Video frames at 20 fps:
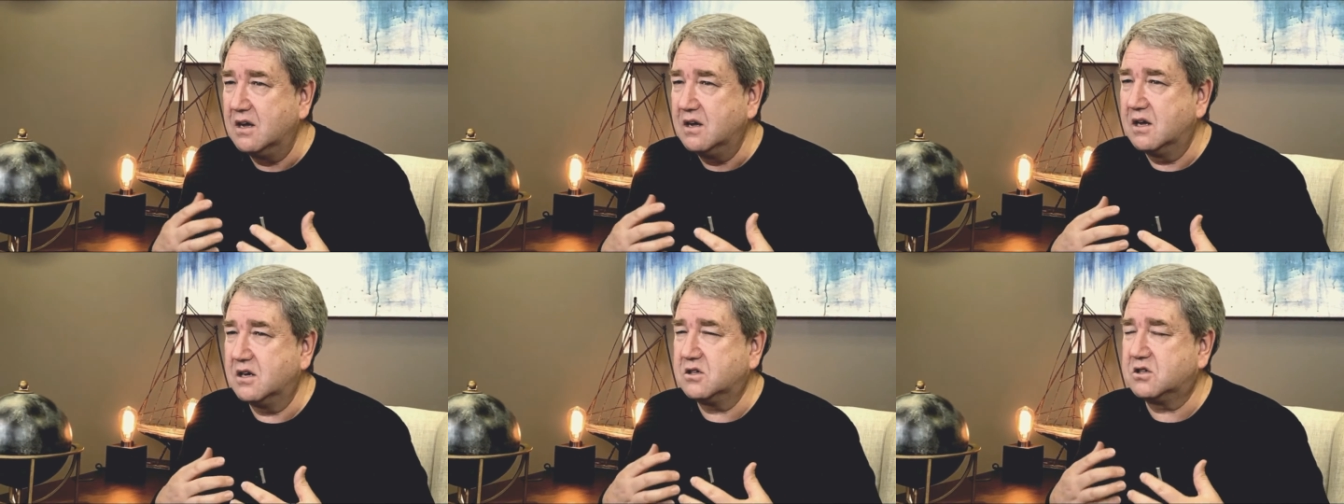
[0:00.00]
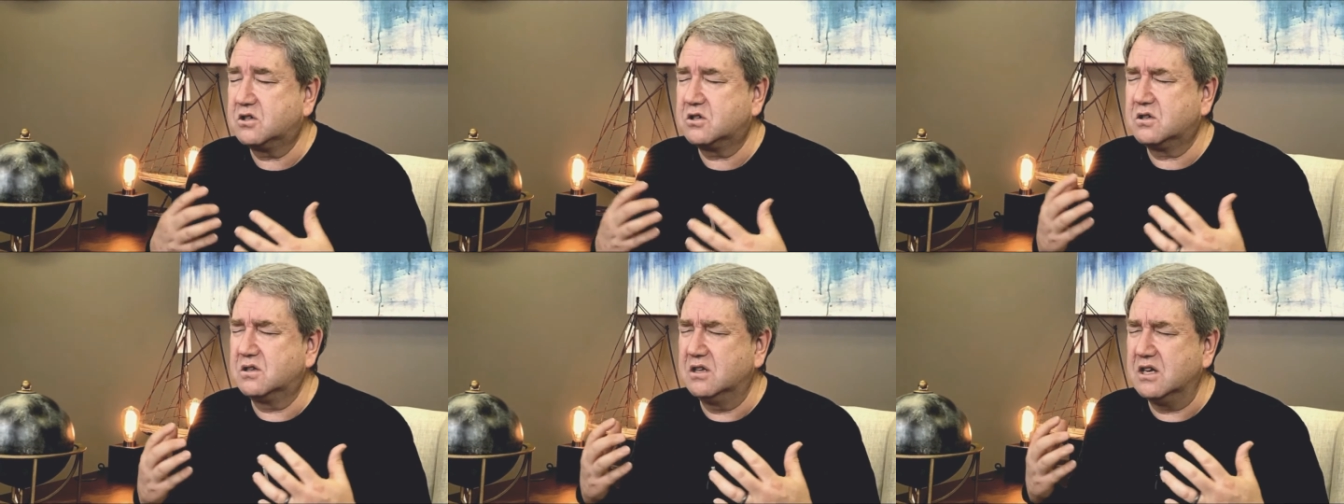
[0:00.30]

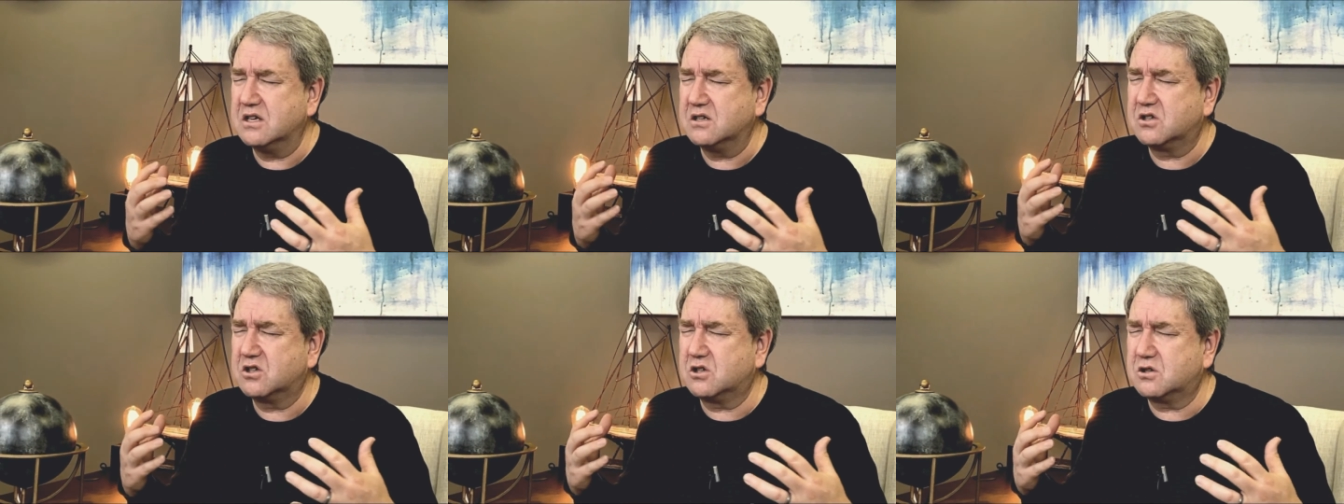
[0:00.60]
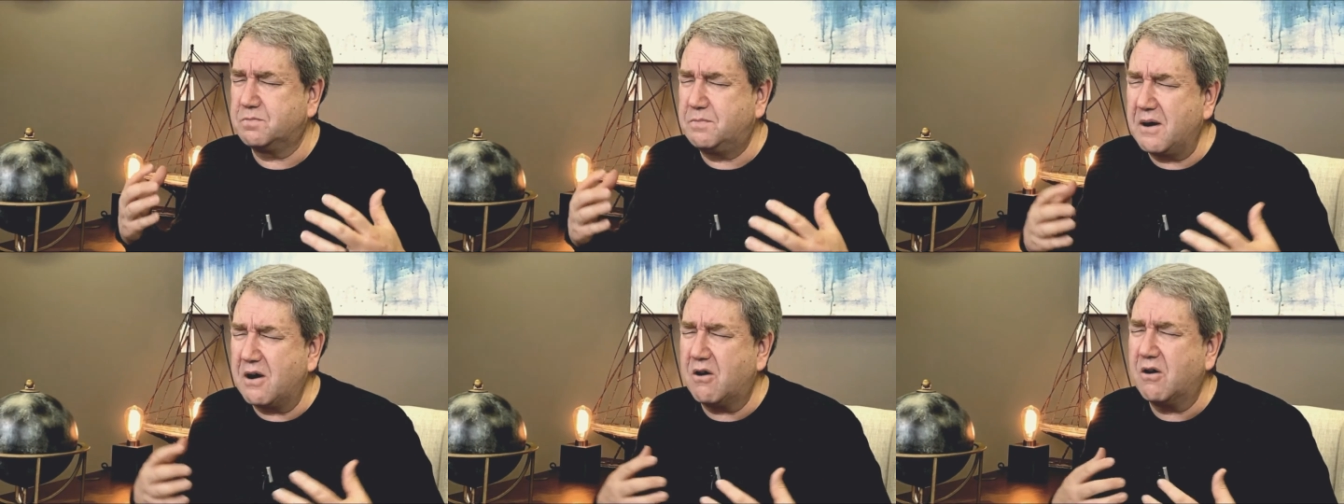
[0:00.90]
His
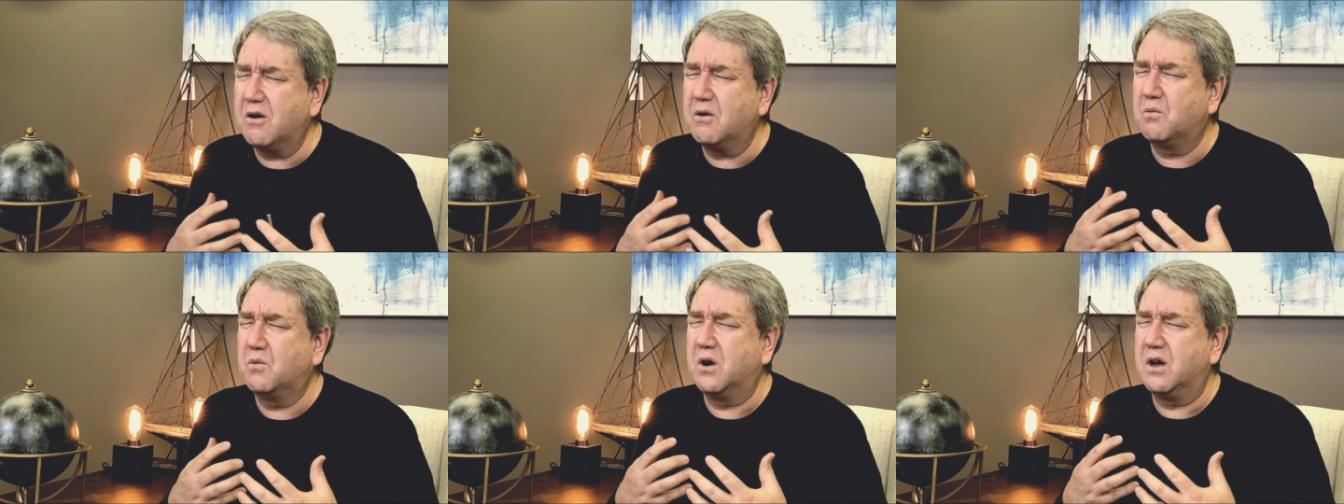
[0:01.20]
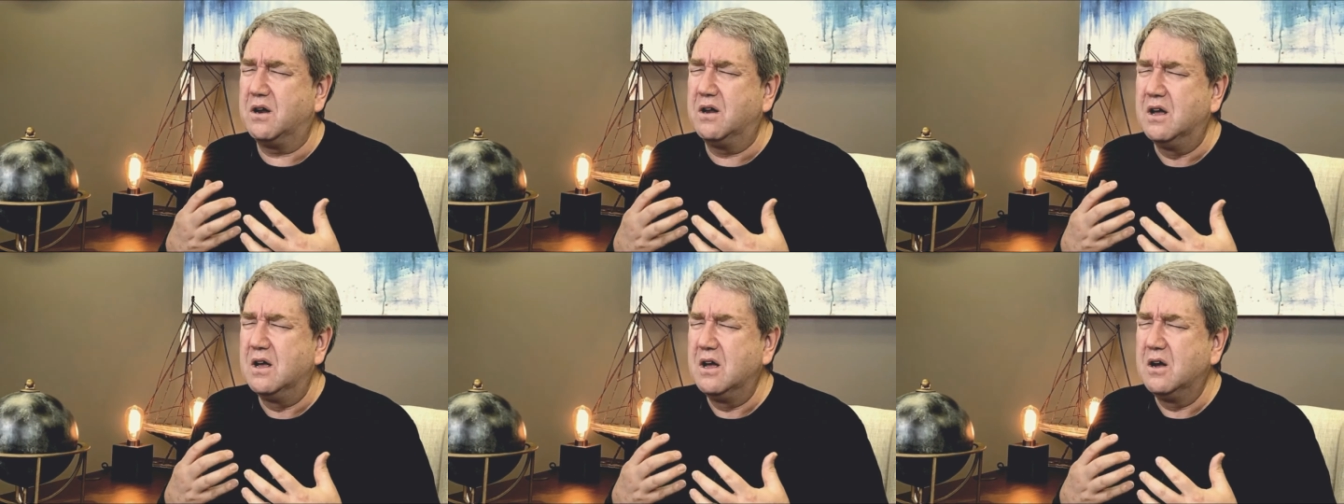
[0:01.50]
spirit
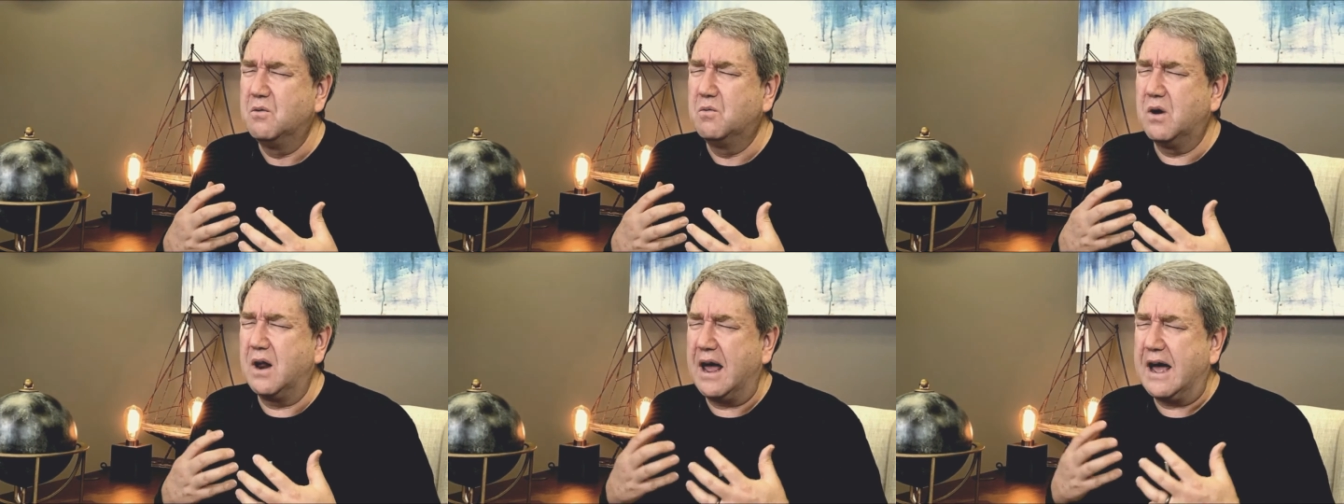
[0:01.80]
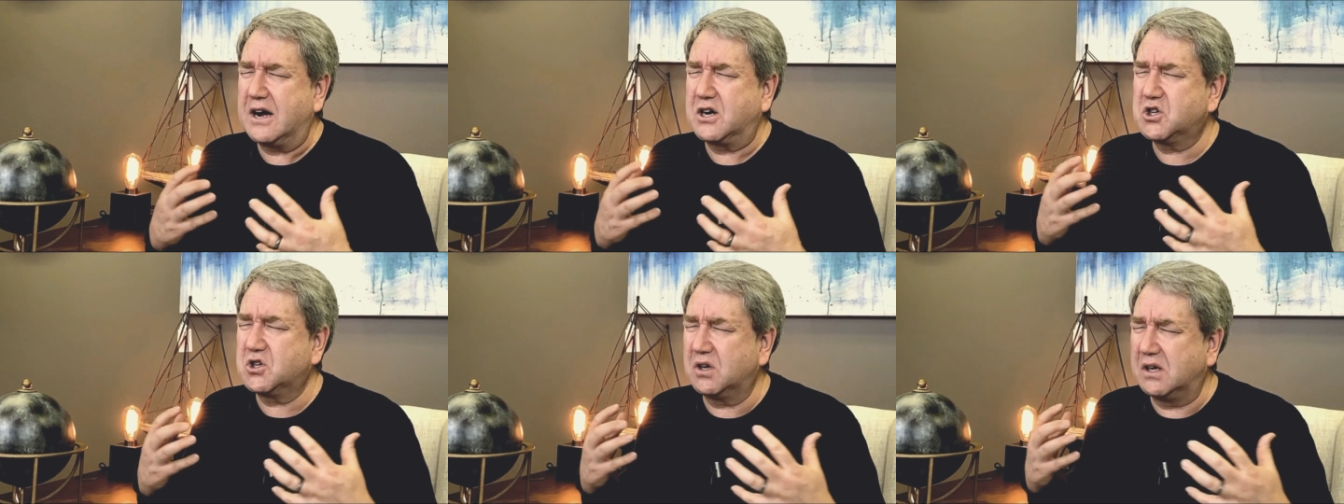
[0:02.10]
would would
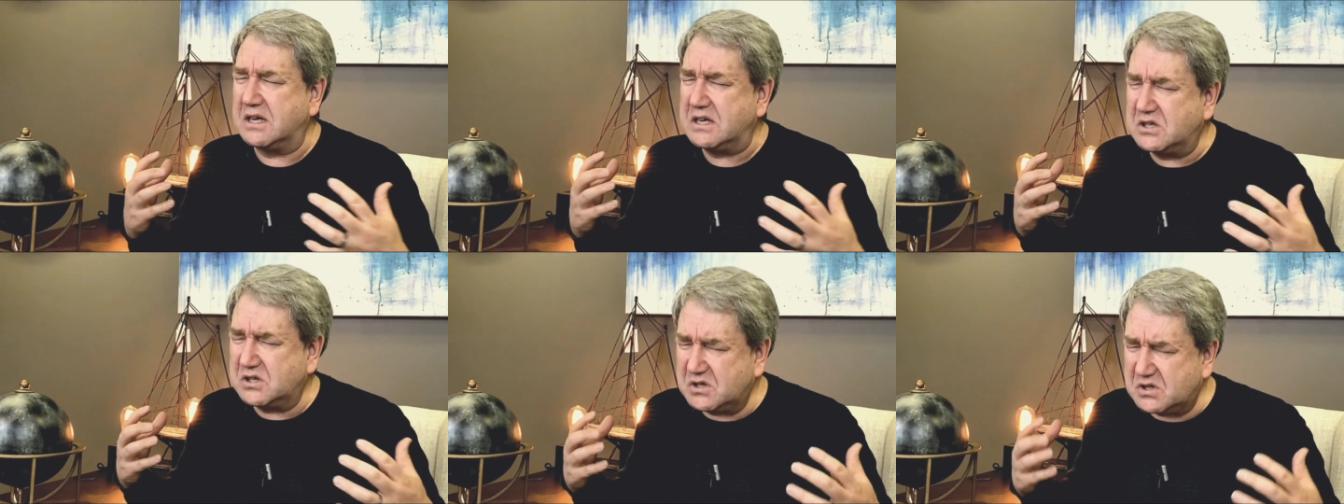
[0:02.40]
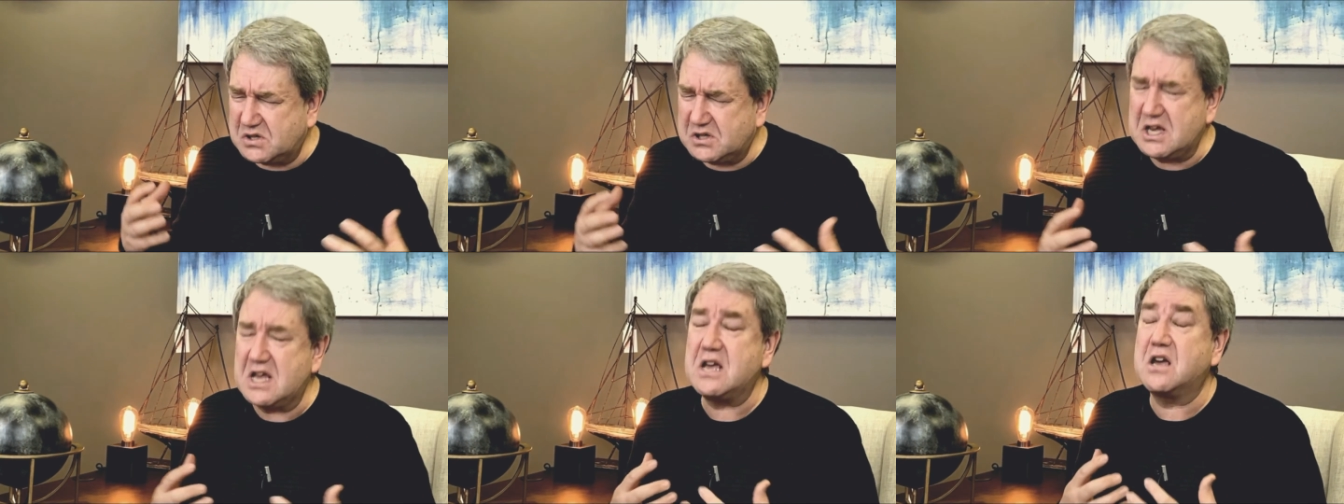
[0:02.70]
actually
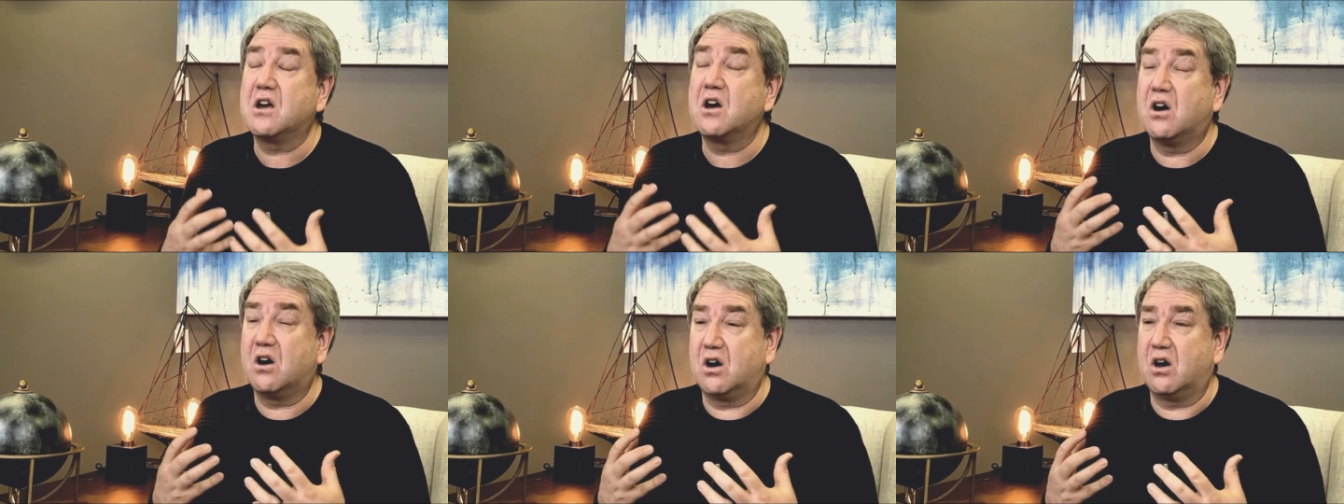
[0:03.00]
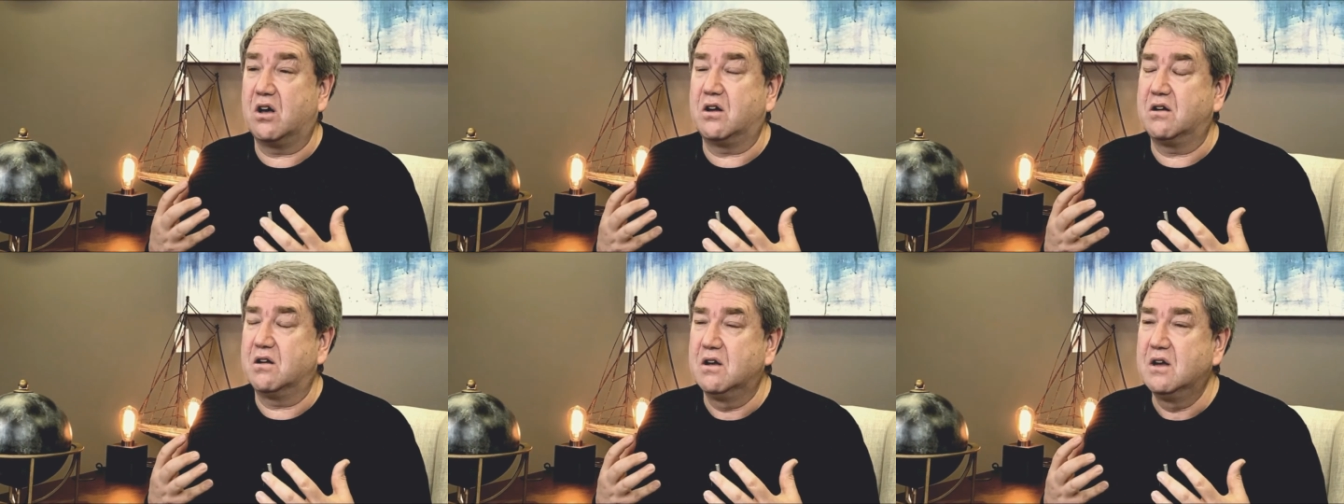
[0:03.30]
see
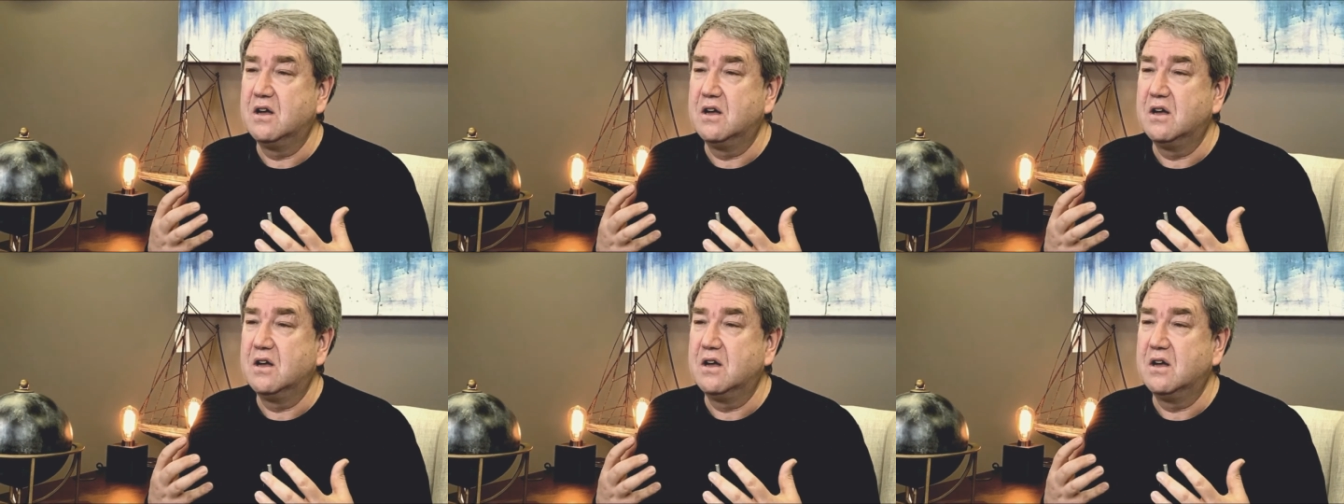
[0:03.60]
God